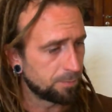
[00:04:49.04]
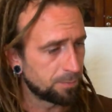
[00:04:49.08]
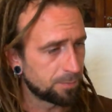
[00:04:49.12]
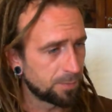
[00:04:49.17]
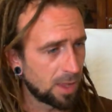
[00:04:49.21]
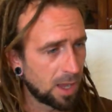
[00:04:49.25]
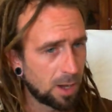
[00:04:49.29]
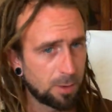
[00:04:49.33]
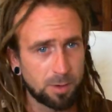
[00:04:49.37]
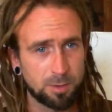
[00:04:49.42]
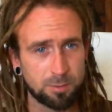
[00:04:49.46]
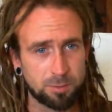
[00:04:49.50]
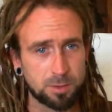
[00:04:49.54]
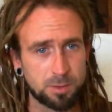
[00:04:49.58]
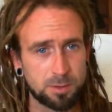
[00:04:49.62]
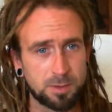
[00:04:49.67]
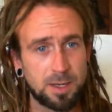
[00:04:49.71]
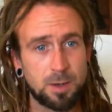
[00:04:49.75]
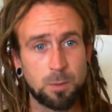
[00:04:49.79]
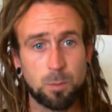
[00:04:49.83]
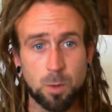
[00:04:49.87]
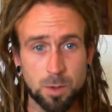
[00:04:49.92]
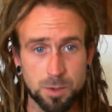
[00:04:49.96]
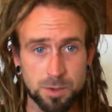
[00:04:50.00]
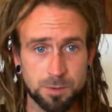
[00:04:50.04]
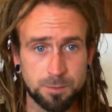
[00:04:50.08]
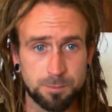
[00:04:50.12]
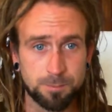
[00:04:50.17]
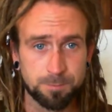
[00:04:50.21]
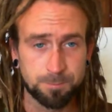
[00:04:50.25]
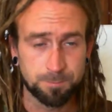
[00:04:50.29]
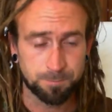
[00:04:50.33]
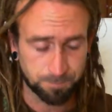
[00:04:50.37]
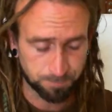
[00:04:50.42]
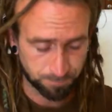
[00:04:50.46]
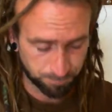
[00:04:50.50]
However, it wasn't.
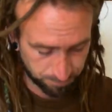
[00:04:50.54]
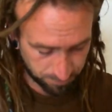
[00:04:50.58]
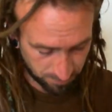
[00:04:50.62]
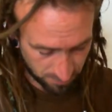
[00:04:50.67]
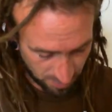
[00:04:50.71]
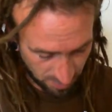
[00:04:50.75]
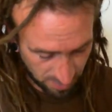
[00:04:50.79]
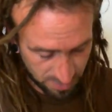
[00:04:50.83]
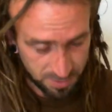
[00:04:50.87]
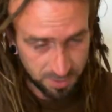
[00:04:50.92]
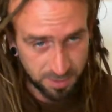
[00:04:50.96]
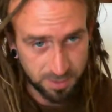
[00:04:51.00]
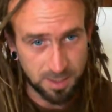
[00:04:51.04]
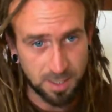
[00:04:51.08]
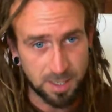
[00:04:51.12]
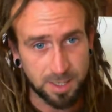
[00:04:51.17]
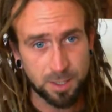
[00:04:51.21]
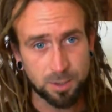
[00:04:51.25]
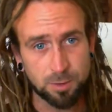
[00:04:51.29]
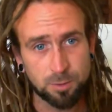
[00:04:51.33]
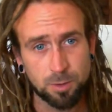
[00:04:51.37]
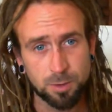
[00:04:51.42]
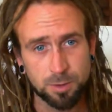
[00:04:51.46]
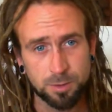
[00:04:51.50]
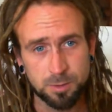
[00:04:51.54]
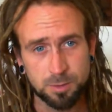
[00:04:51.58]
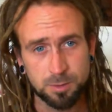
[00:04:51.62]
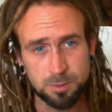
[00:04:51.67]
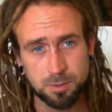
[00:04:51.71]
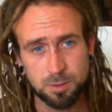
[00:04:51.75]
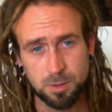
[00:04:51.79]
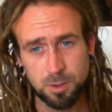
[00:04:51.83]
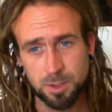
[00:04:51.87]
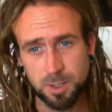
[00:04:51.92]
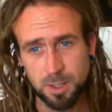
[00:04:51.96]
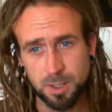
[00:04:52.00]
And then later on,
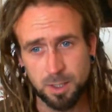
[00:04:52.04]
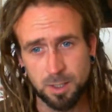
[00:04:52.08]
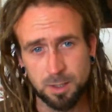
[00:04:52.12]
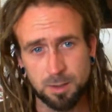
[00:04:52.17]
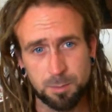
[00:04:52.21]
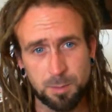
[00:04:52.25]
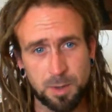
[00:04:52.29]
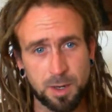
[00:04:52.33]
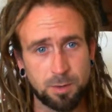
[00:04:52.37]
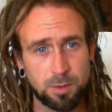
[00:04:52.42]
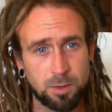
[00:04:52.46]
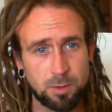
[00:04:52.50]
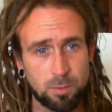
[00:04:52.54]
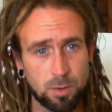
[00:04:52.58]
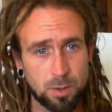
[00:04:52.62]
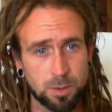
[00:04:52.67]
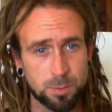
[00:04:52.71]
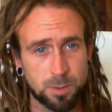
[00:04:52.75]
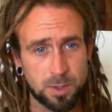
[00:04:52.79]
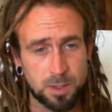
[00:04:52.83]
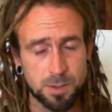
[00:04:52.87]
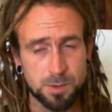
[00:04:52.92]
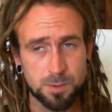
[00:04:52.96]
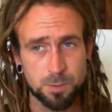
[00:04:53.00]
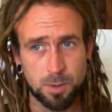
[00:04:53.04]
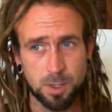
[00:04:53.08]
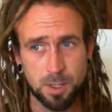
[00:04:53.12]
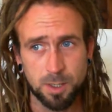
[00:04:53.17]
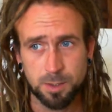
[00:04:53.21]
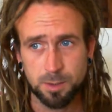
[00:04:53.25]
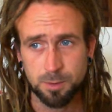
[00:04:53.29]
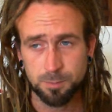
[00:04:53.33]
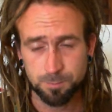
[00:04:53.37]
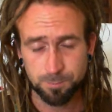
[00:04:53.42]
looking at Mary Rodwell's work,